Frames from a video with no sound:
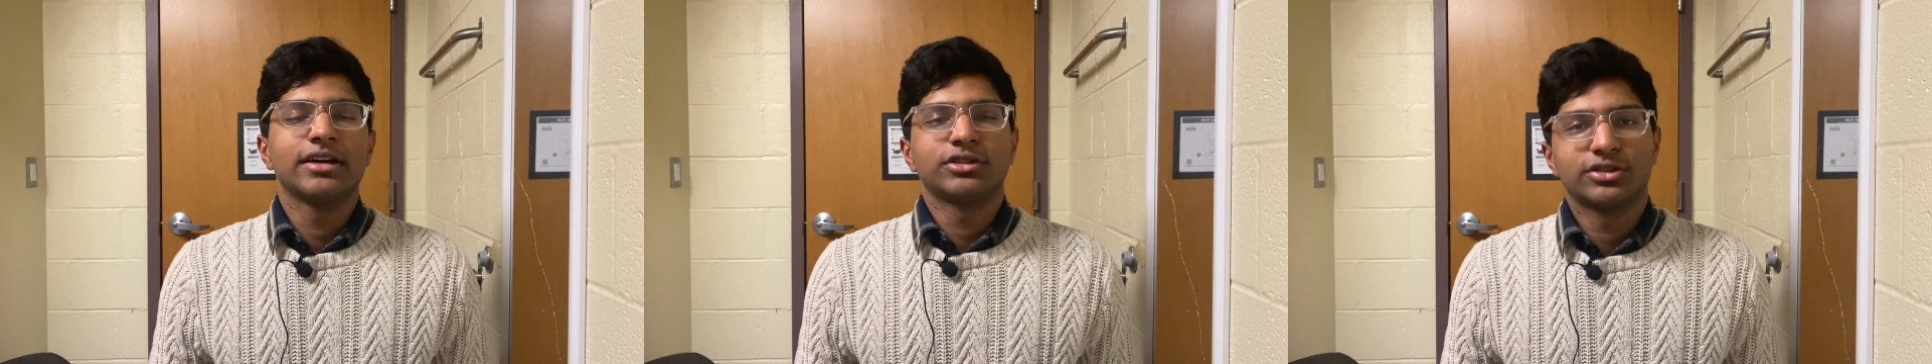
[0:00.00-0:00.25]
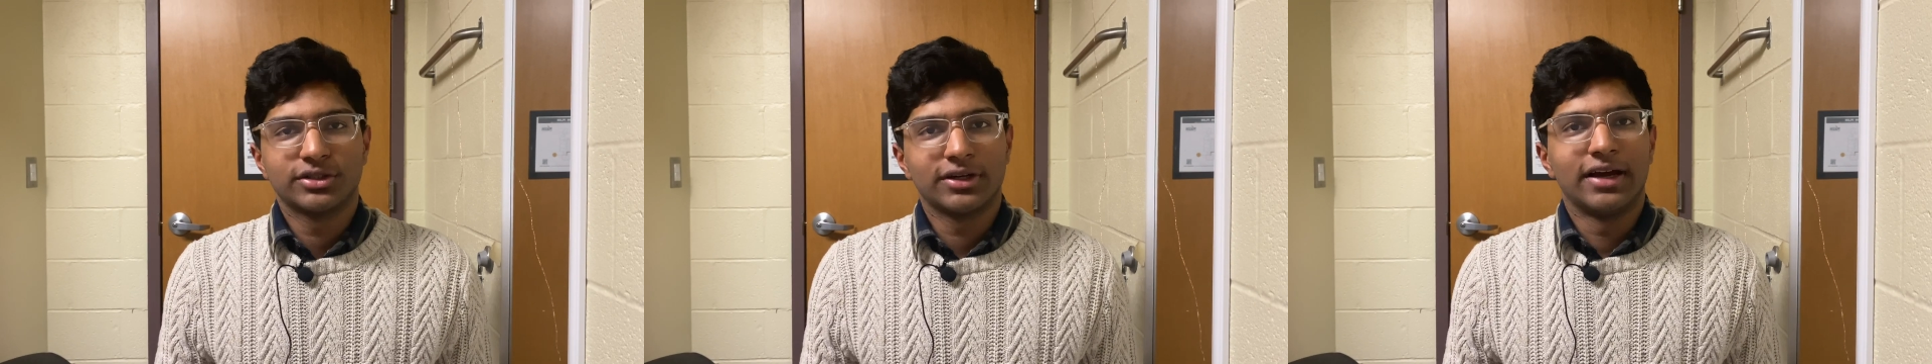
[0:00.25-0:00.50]

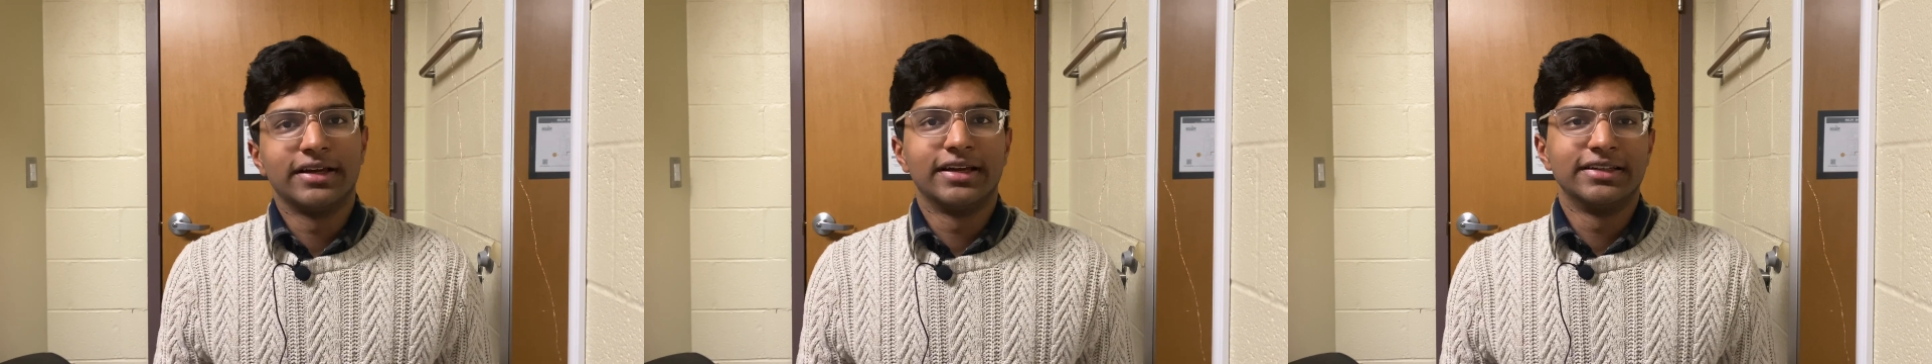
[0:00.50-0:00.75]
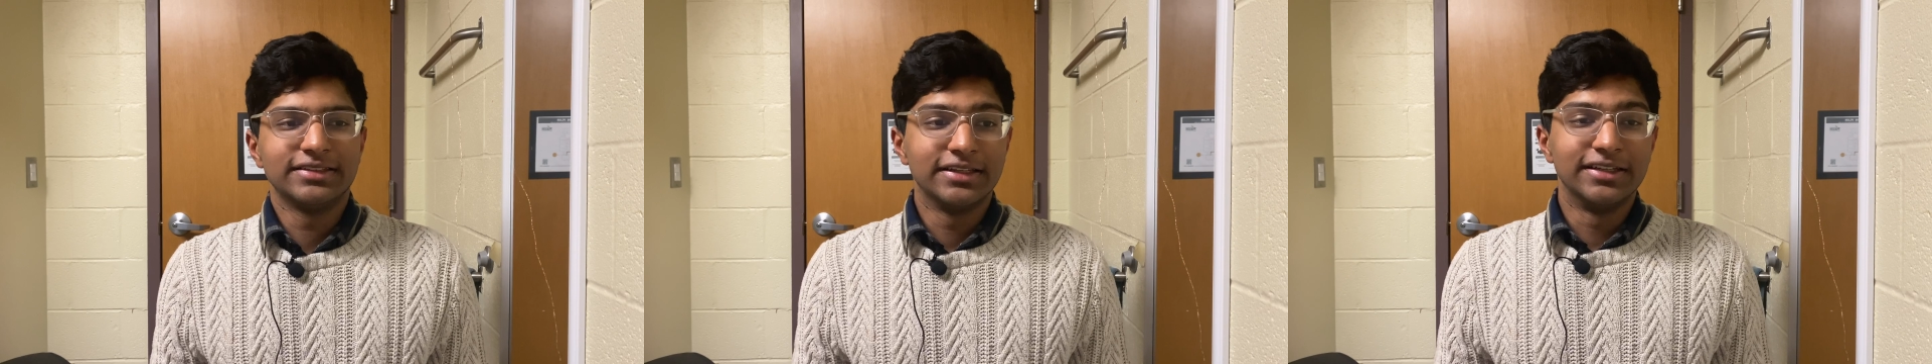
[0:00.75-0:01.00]
sure, I
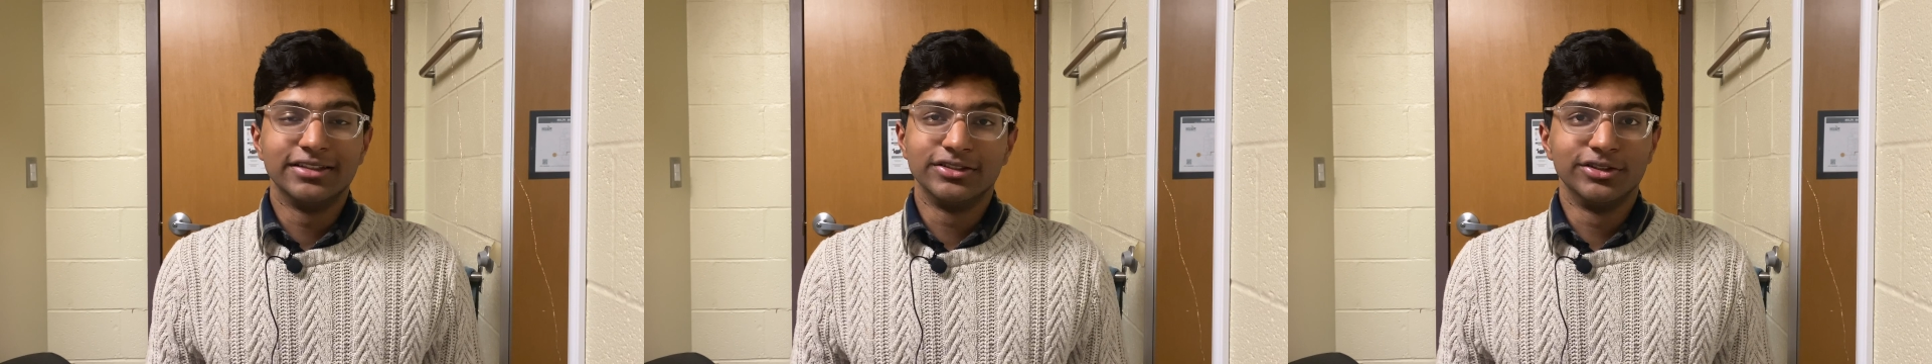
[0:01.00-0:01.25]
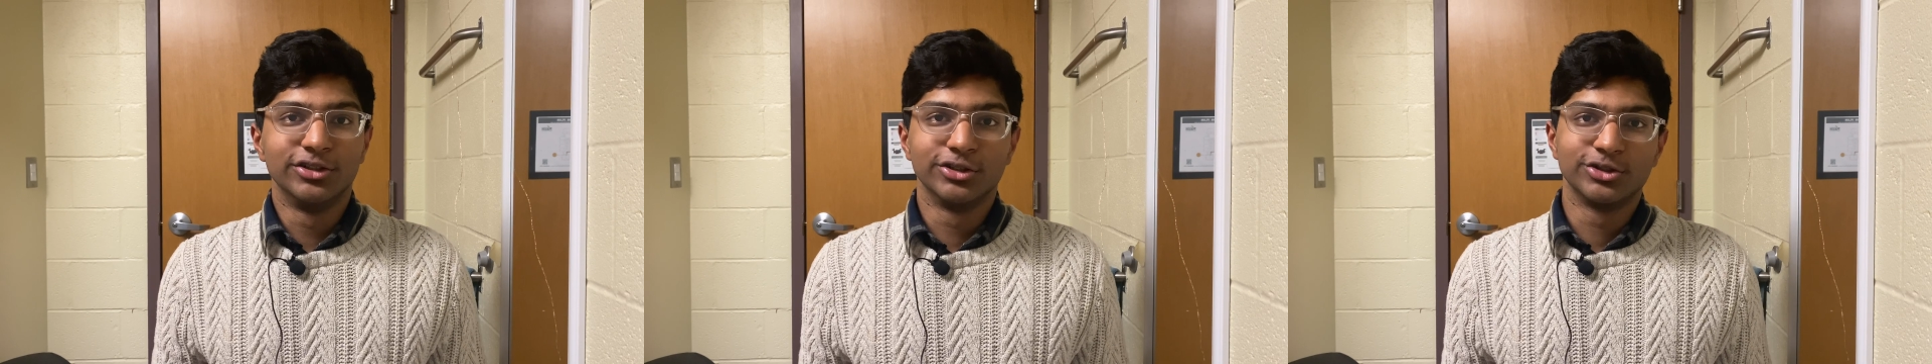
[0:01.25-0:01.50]
guess it is
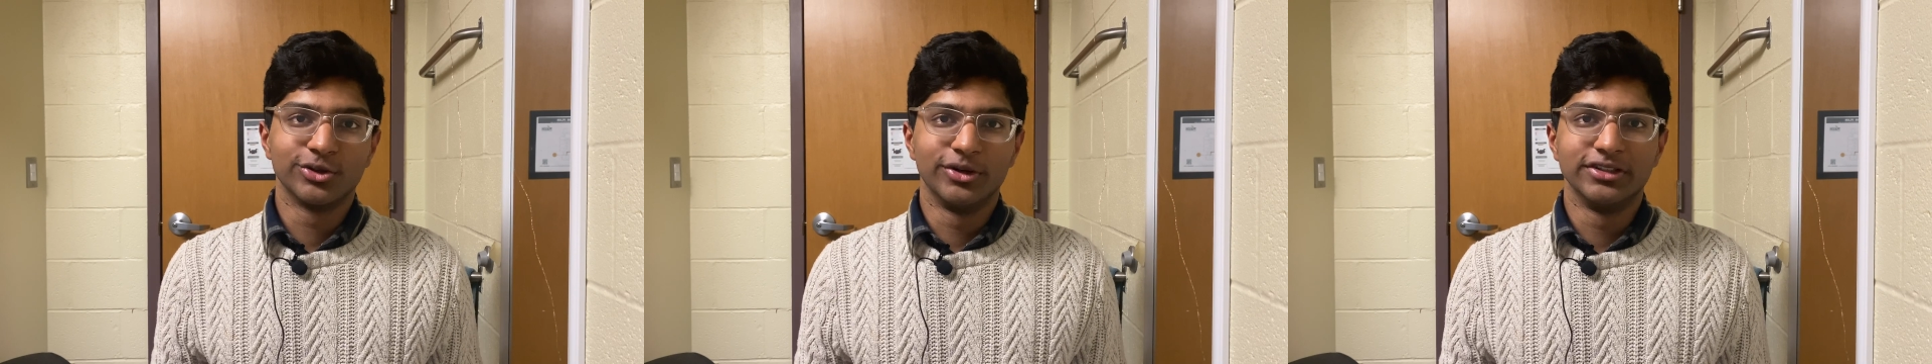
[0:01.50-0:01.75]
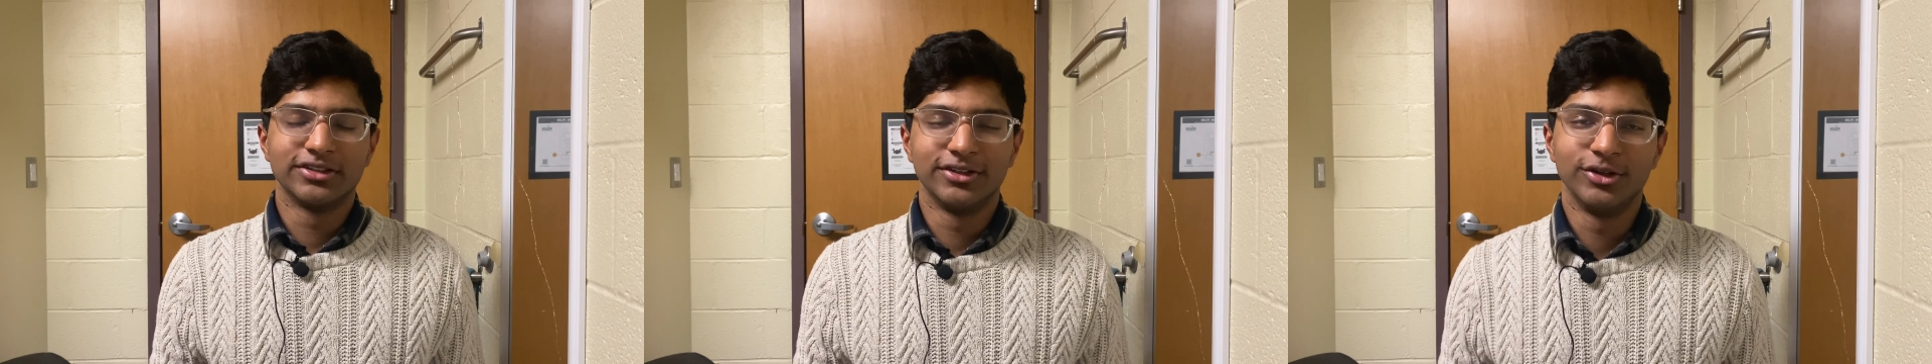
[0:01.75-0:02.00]
your
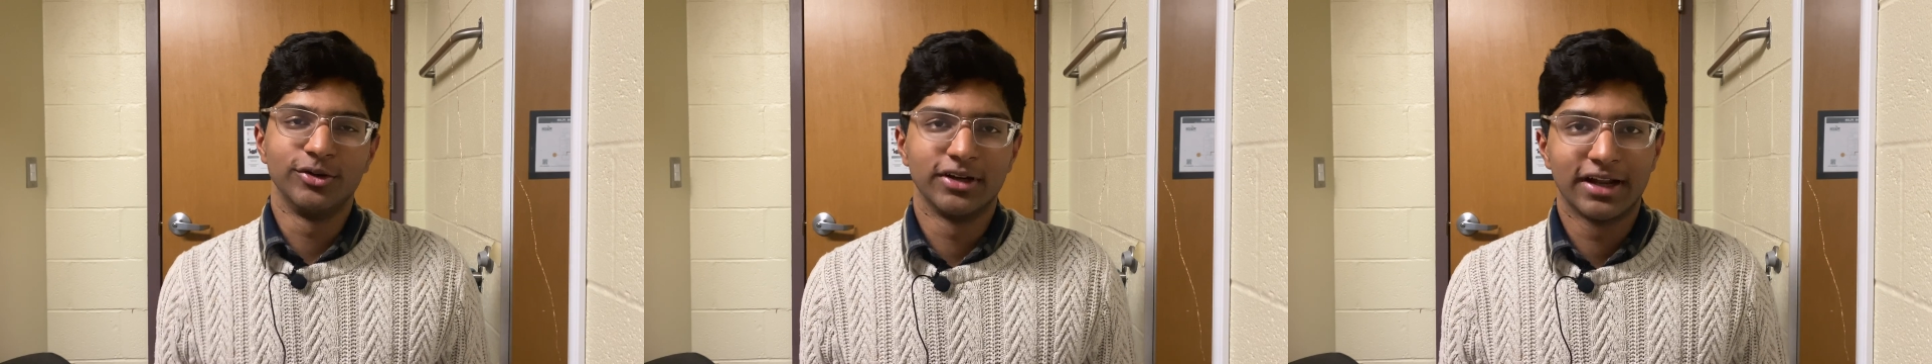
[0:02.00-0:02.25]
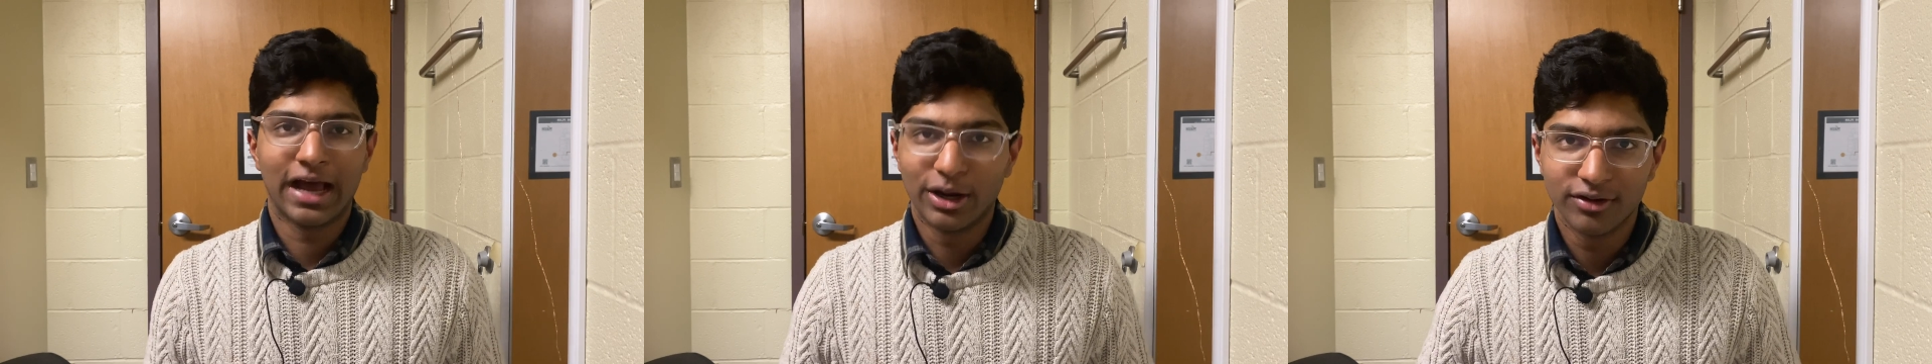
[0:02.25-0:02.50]
choice to do
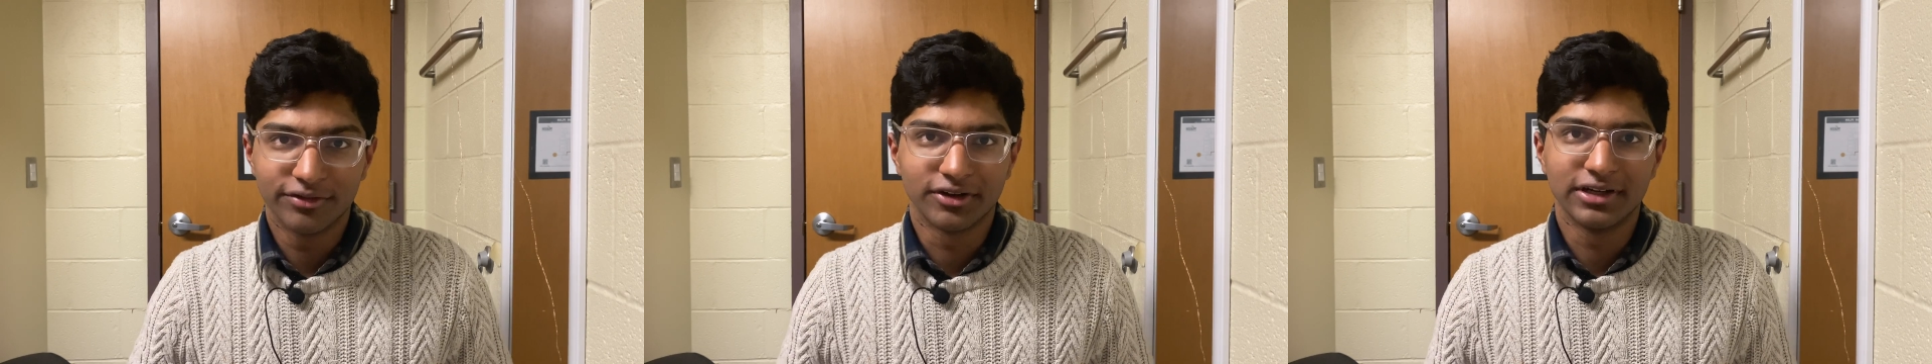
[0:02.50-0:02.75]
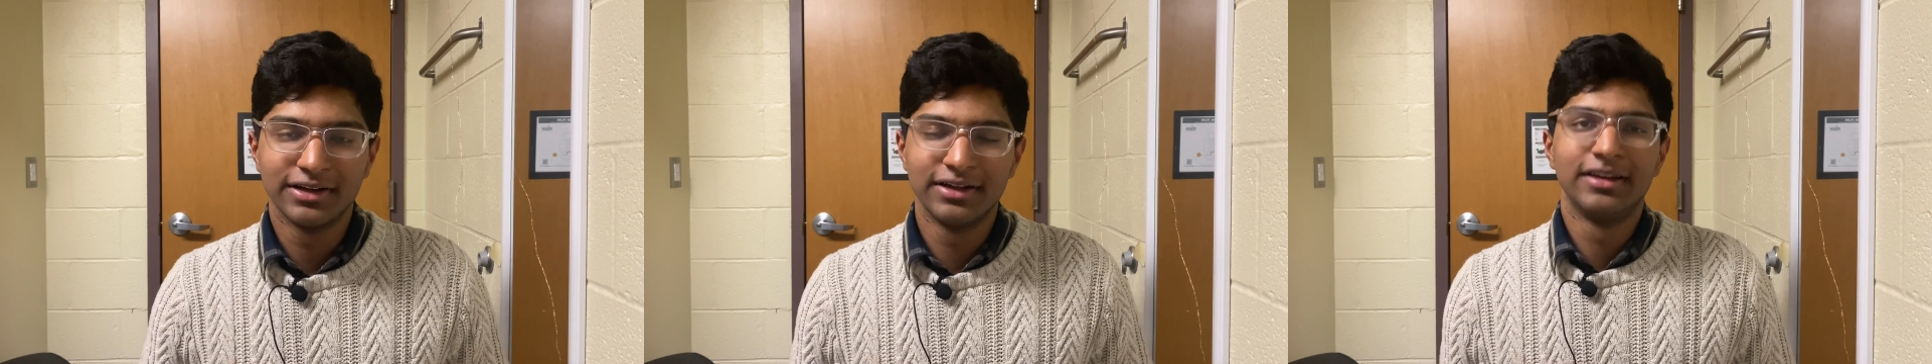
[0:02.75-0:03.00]
it. However,